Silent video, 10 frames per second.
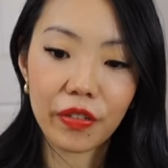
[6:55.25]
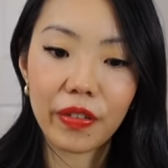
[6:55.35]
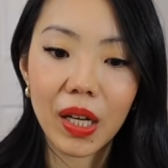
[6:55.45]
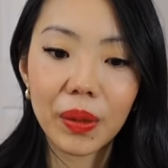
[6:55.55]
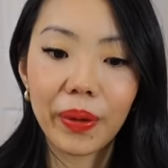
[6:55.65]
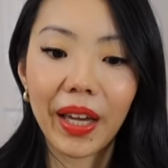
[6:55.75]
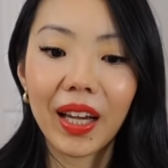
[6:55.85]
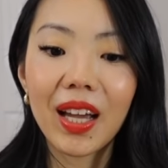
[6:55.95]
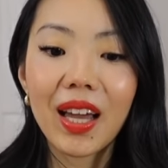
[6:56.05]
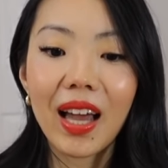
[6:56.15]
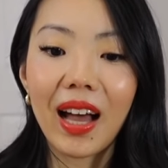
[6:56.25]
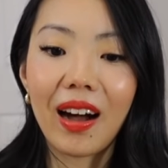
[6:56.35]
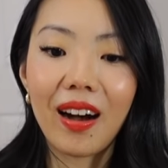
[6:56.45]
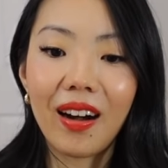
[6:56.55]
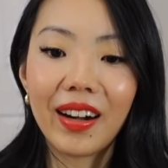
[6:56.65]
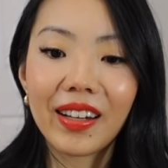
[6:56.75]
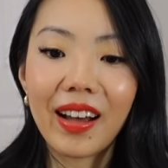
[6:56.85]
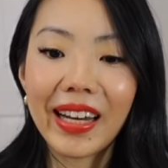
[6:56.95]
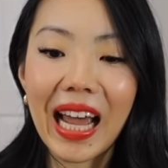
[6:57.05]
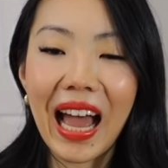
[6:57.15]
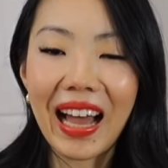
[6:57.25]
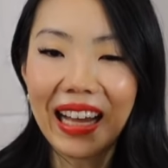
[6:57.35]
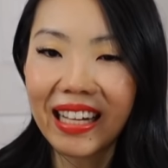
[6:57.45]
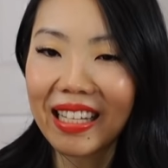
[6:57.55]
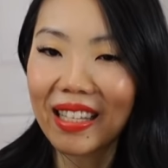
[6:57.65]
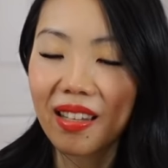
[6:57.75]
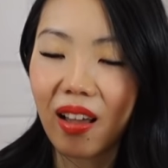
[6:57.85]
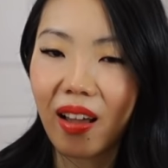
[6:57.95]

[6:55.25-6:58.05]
following are not as